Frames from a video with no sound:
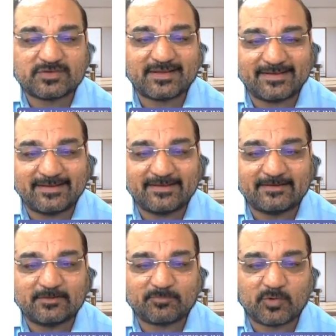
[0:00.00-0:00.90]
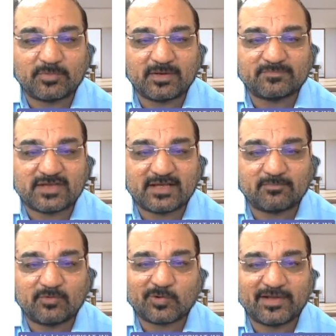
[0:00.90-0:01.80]
And again, the problems are
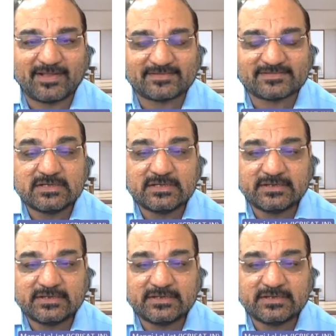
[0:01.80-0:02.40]
more or less